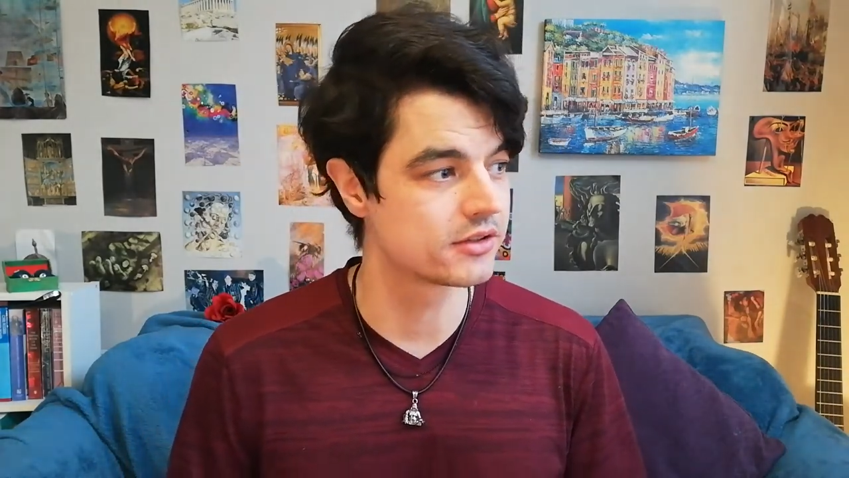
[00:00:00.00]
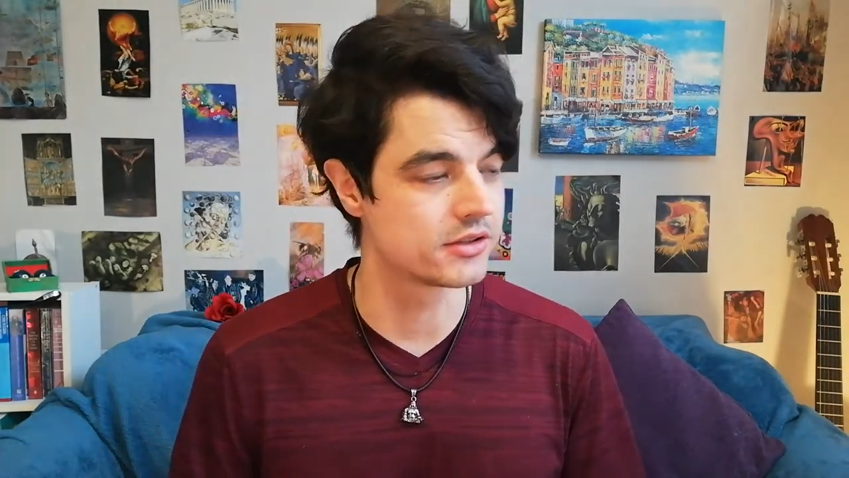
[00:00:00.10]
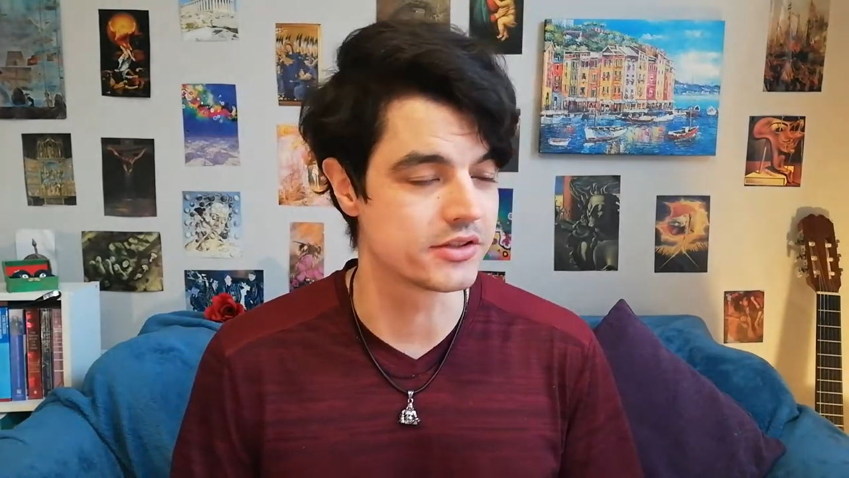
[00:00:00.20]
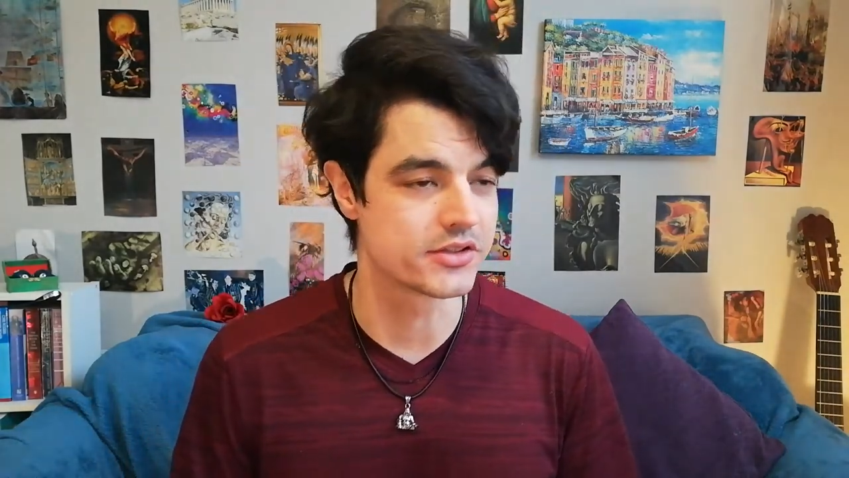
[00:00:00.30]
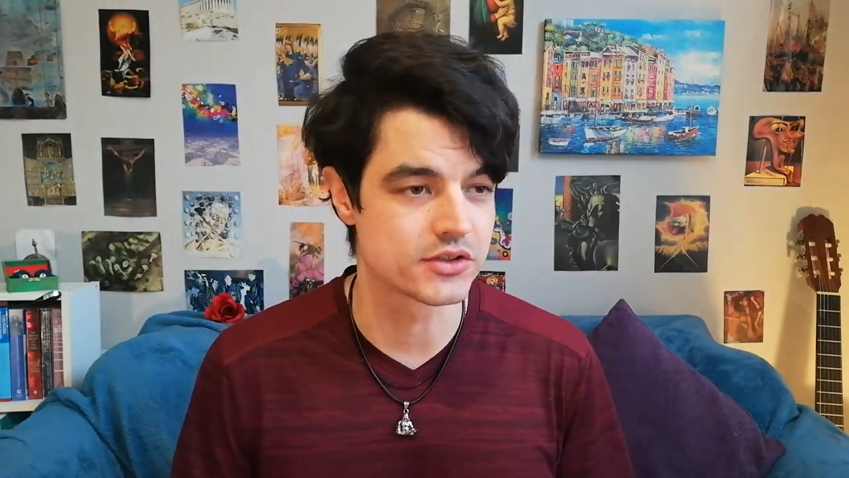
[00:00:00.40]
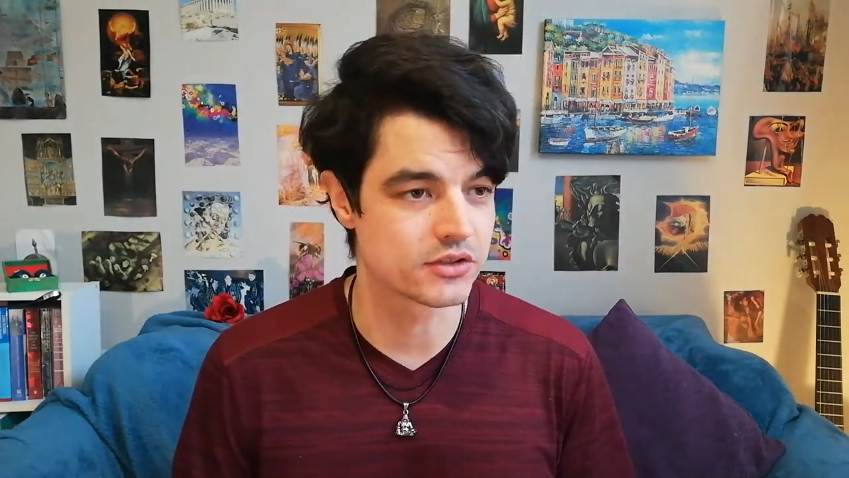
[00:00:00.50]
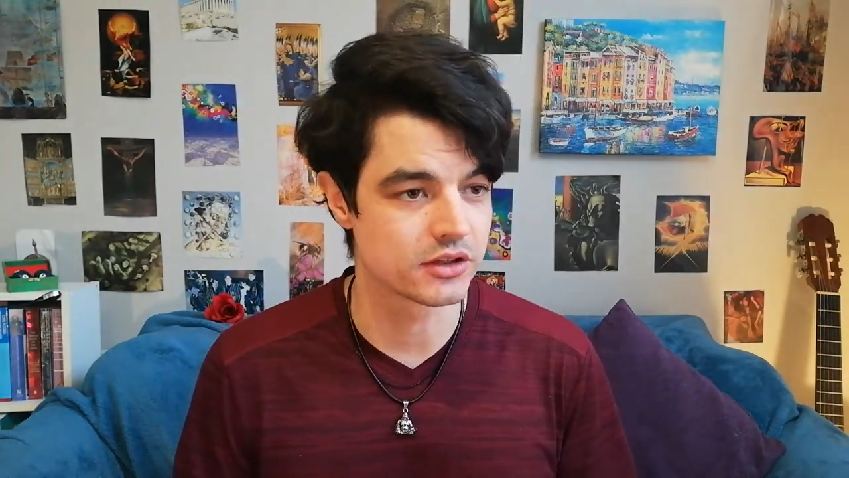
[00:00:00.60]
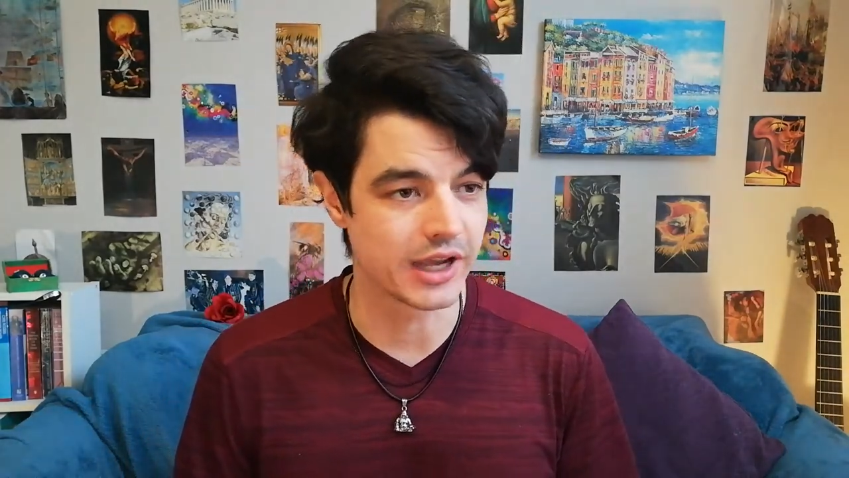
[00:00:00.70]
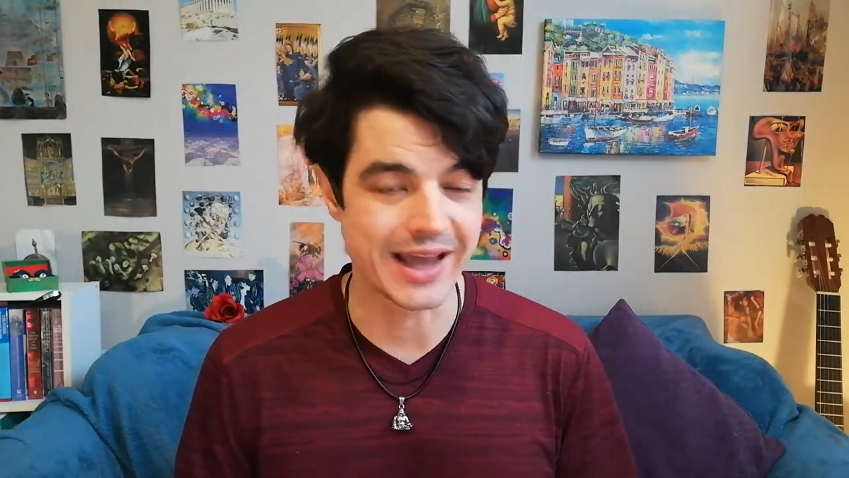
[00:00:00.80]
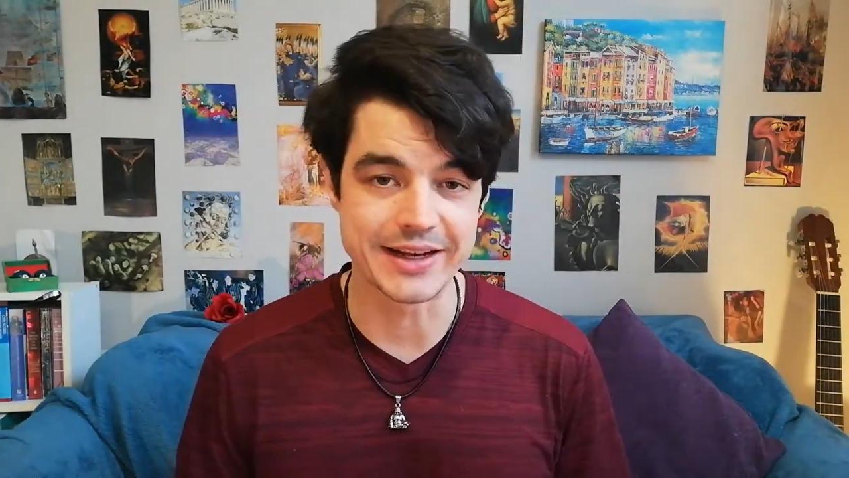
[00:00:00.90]
just
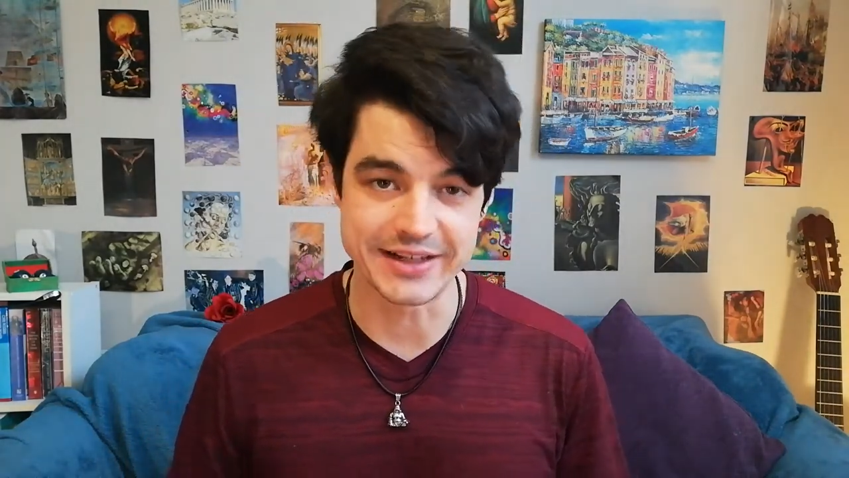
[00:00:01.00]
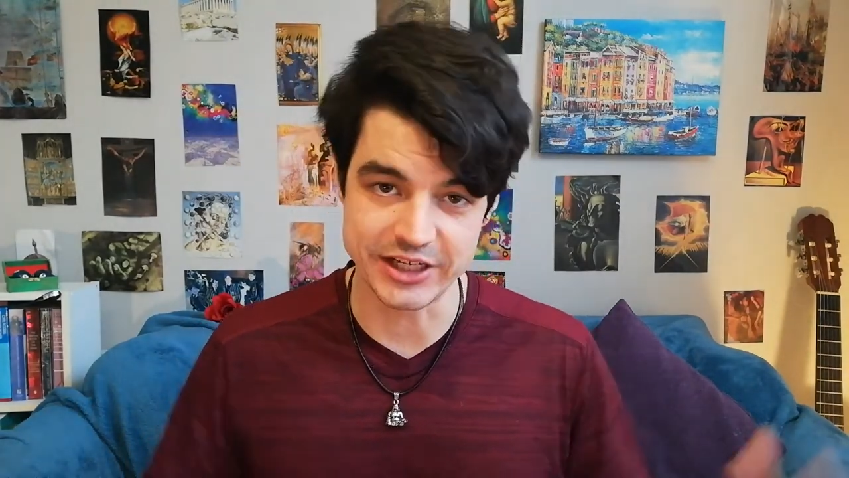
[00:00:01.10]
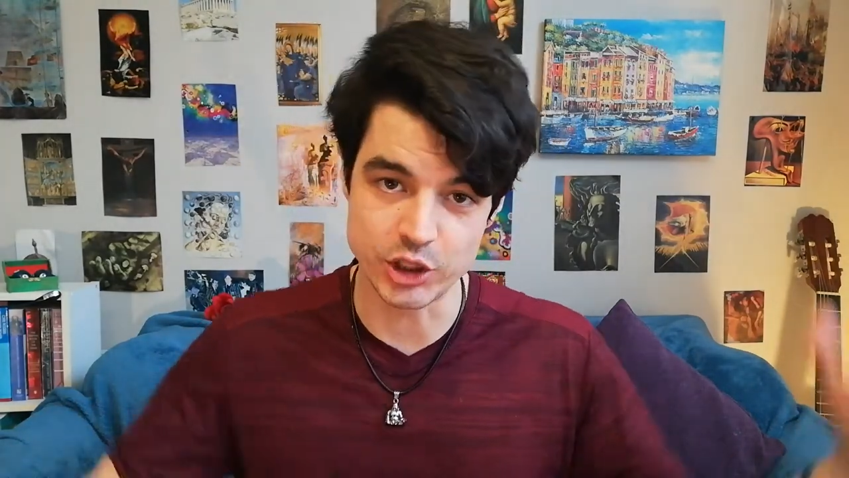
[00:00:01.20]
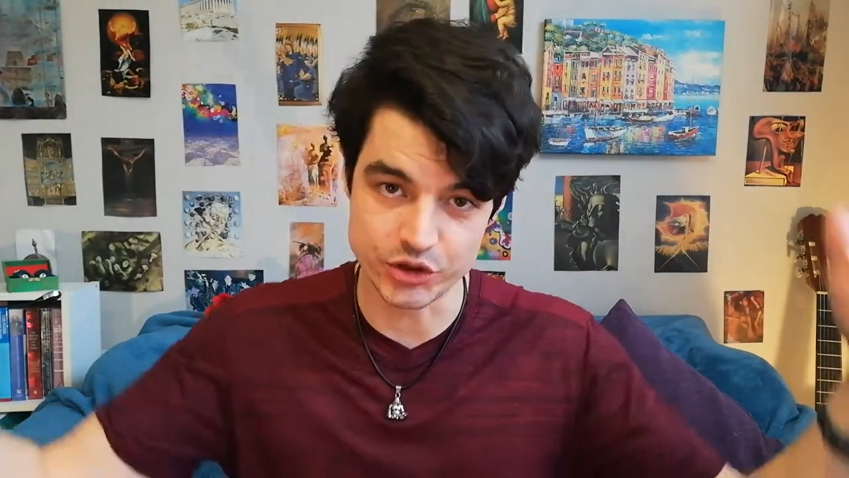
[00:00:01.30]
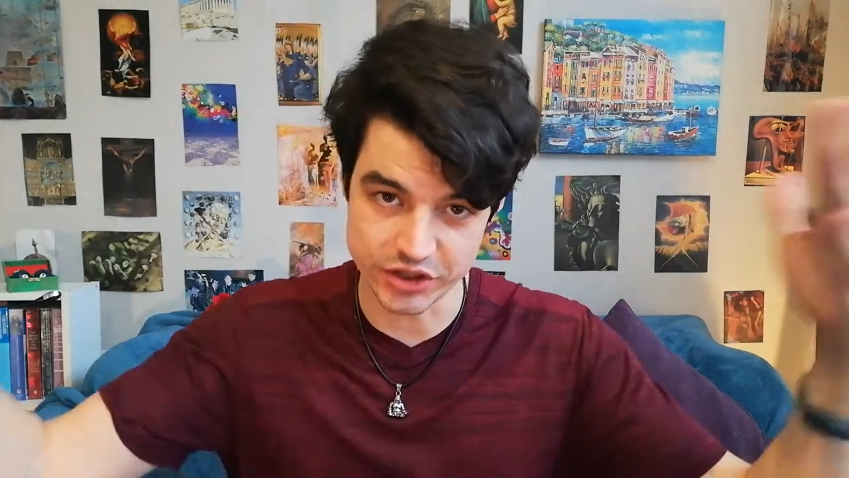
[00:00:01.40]
adding a huge